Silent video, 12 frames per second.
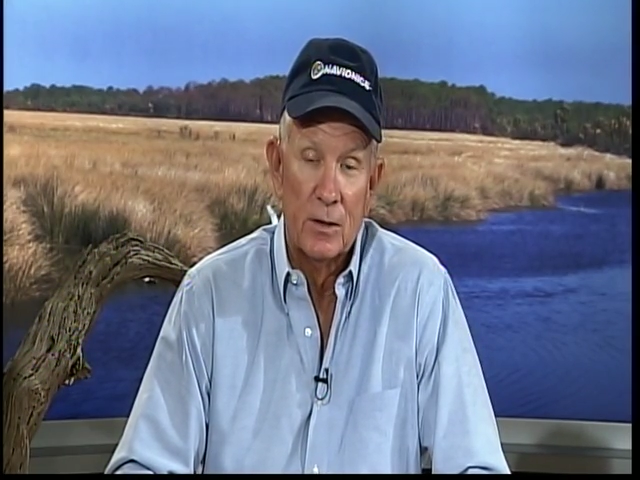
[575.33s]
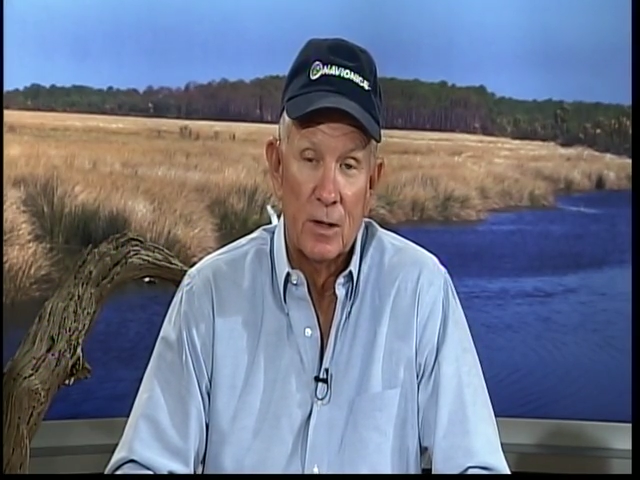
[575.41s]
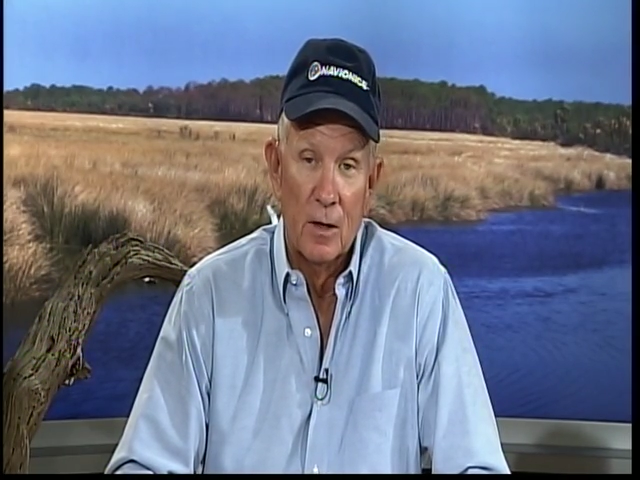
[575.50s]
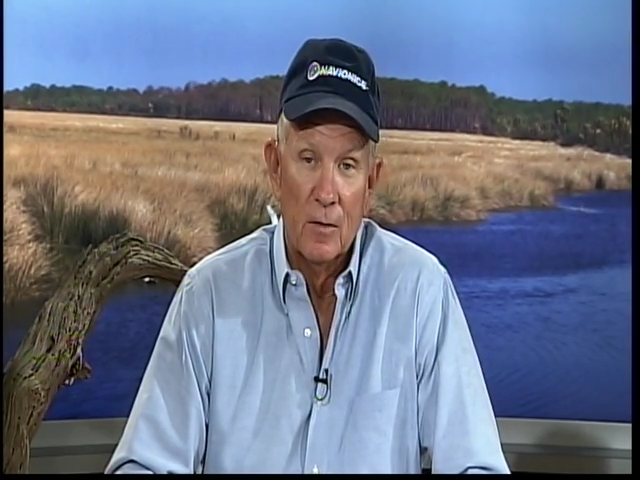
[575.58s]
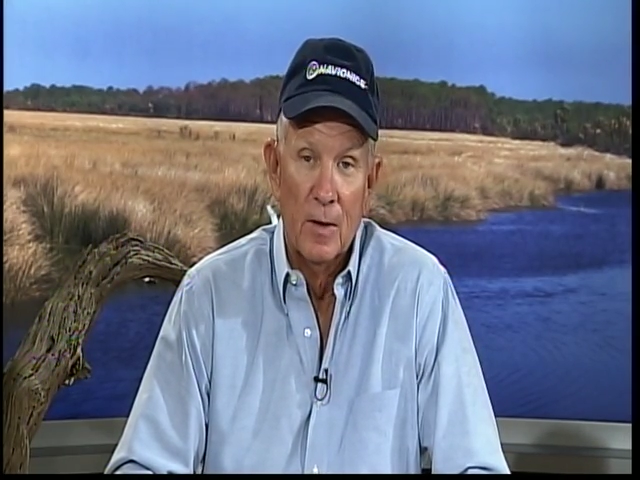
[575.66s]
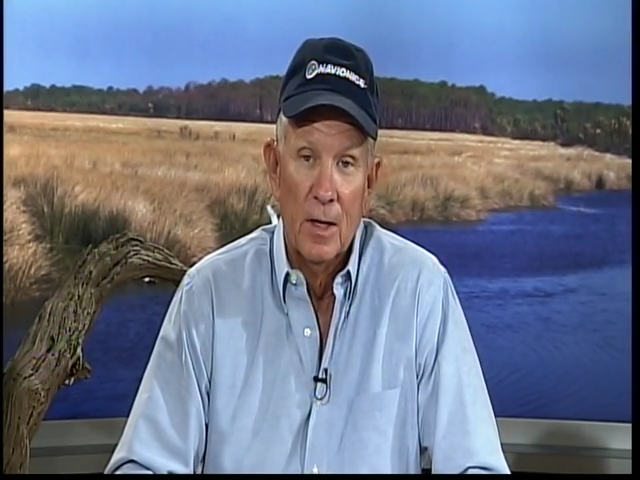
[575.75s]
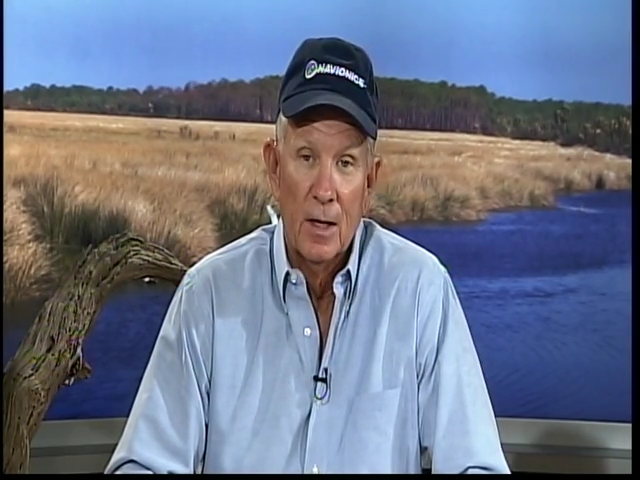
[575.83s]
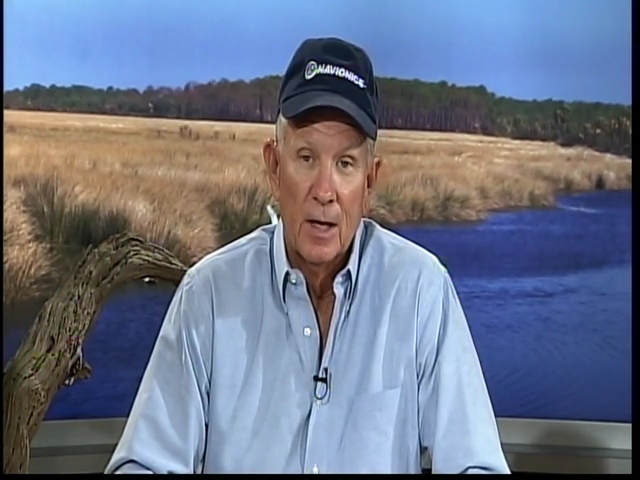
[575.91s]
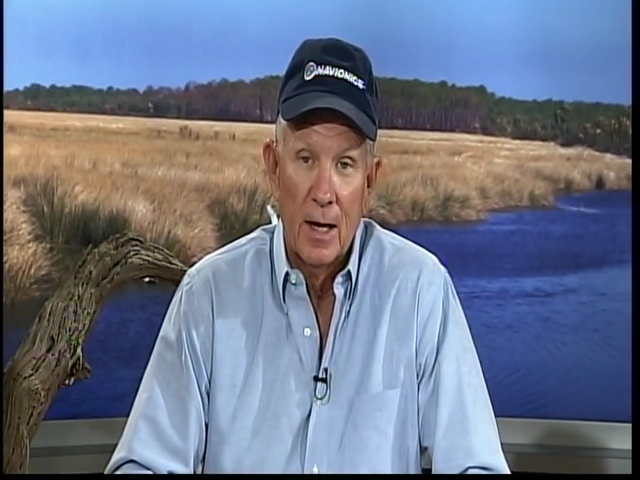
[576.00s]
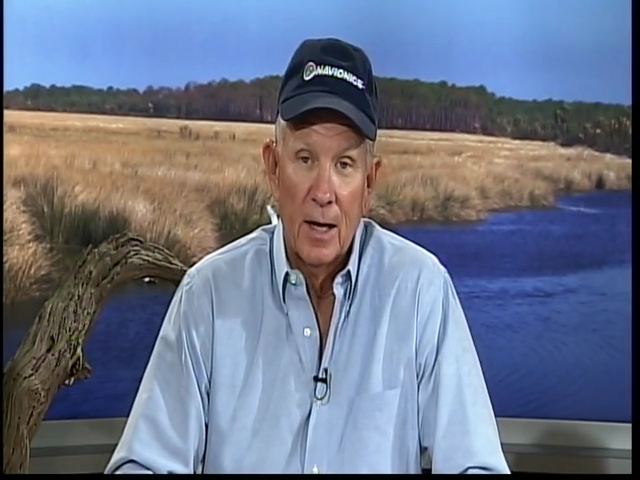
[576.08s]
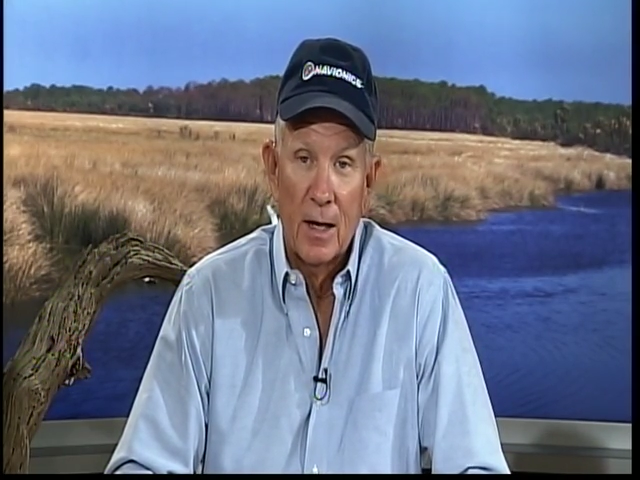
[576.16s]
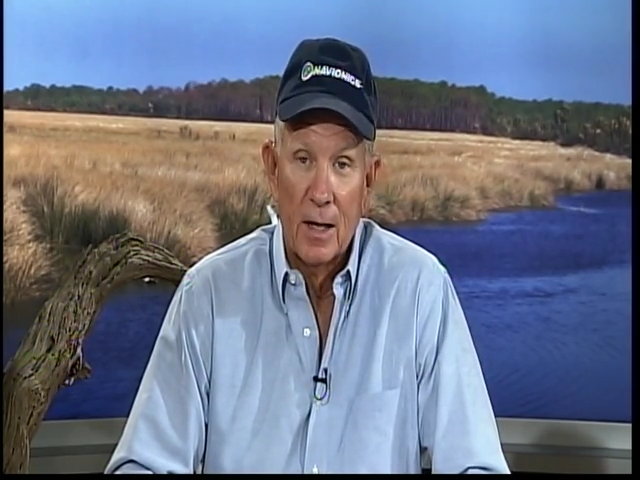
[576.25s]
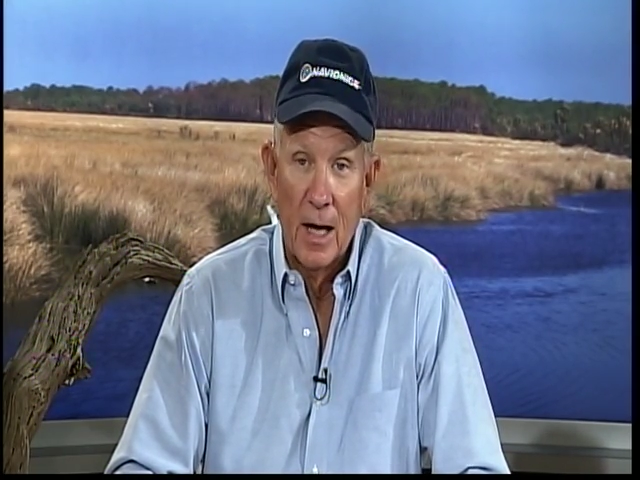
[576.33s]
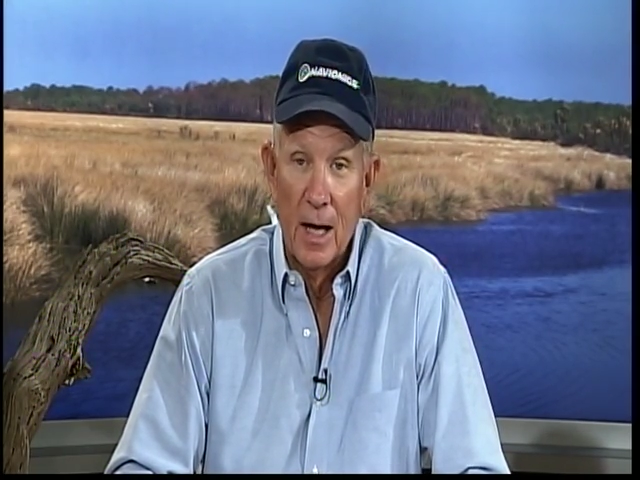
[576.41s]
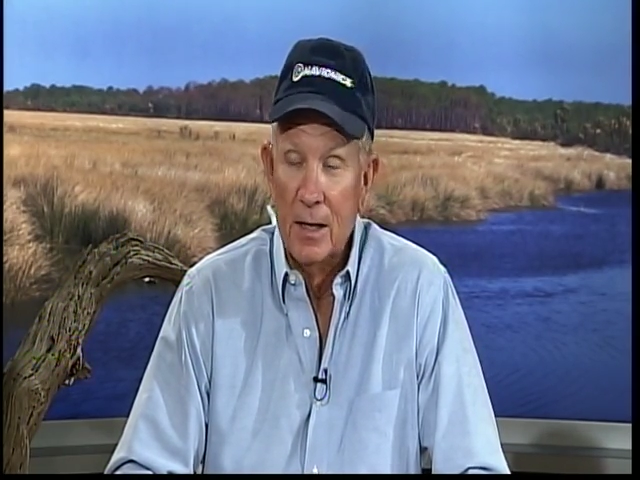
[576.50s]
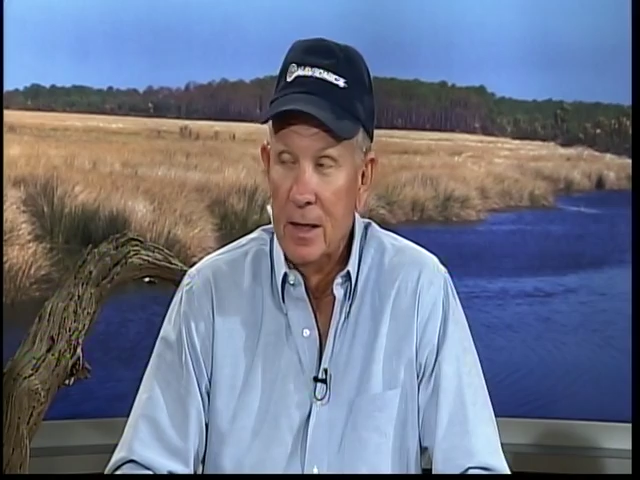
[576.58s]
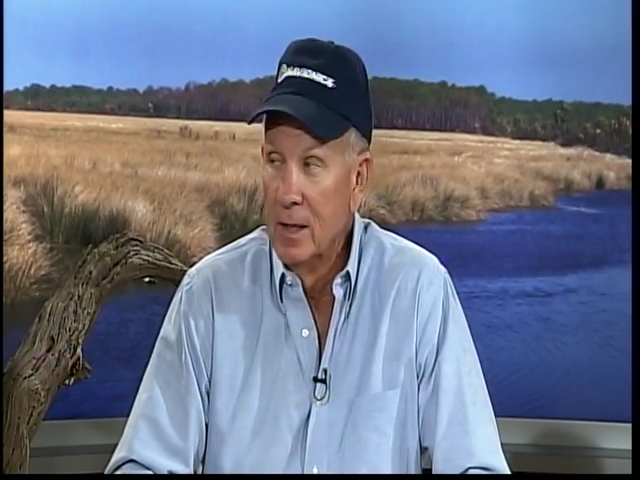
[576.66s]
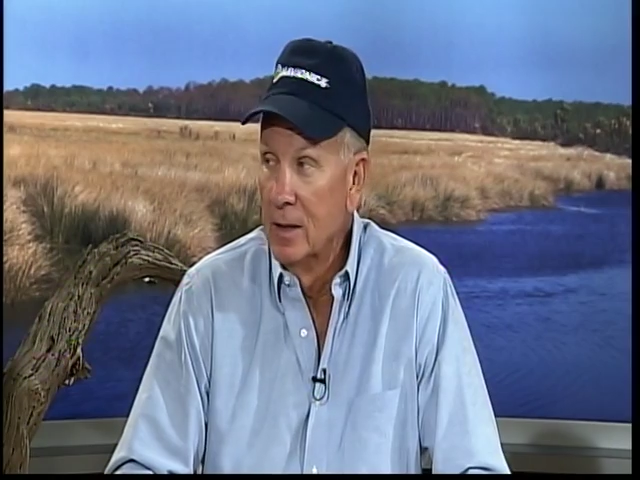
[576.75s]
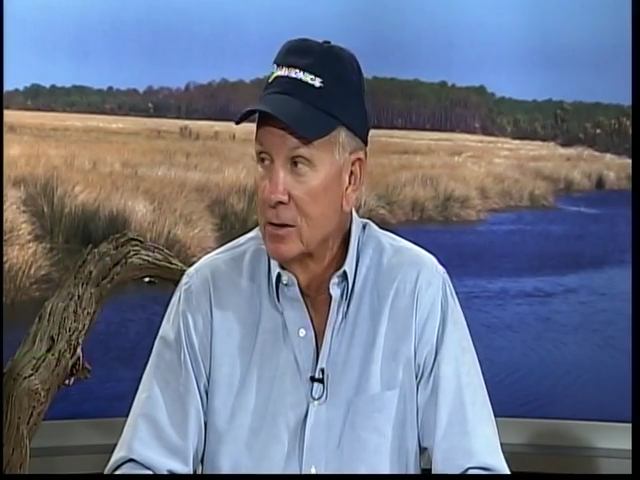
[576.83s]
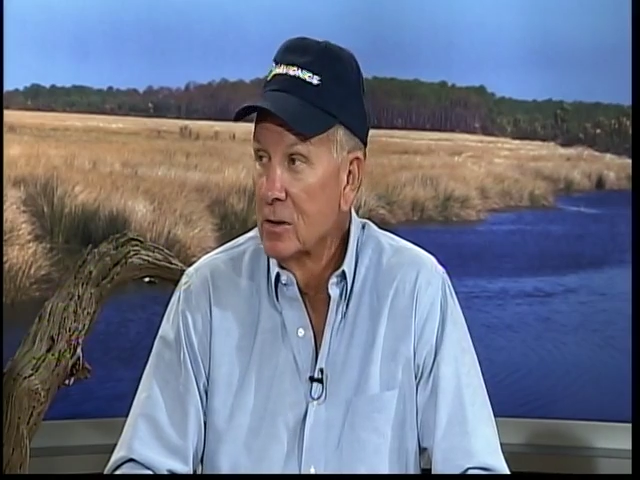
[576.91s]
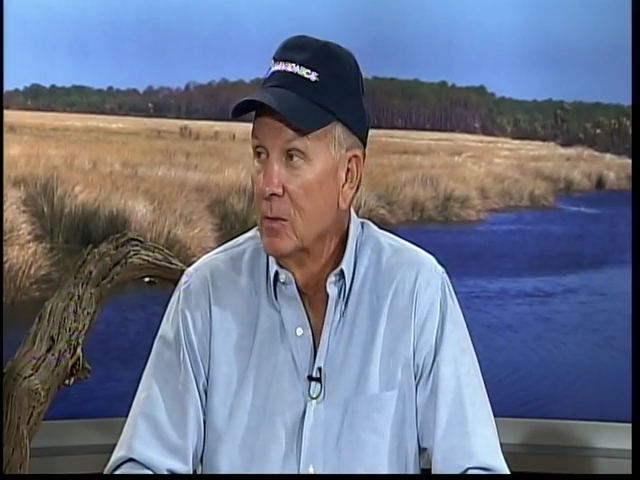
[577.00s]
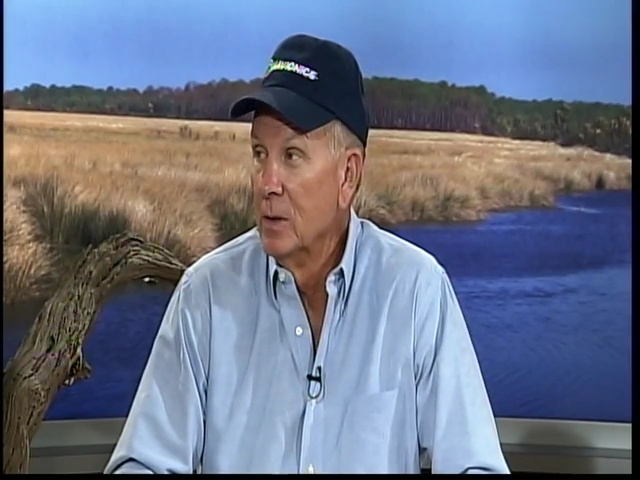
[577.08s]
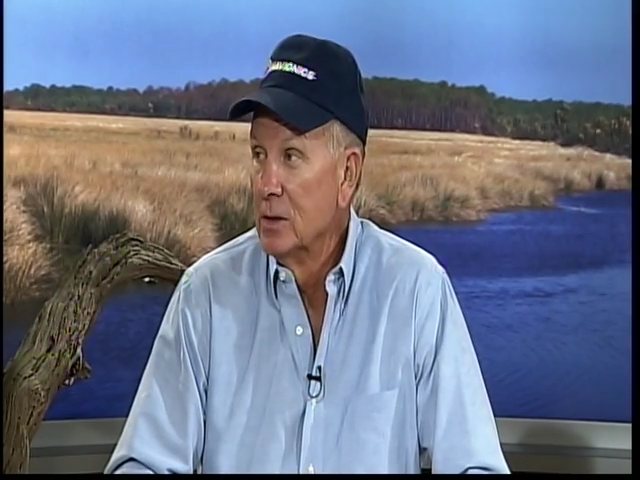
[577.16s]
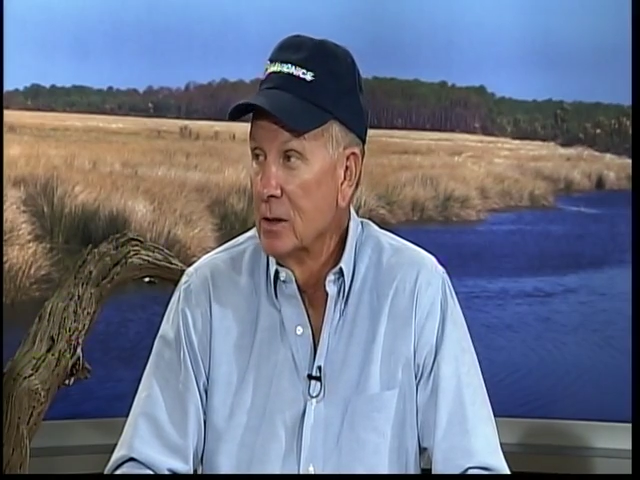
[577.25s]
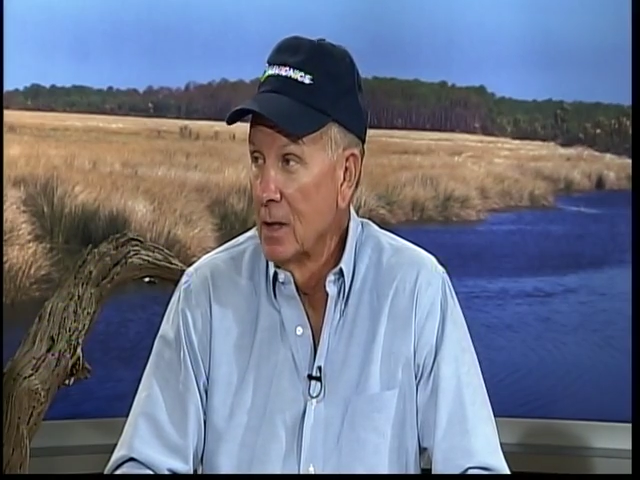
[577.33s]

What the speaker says: So I got an idea there's going to be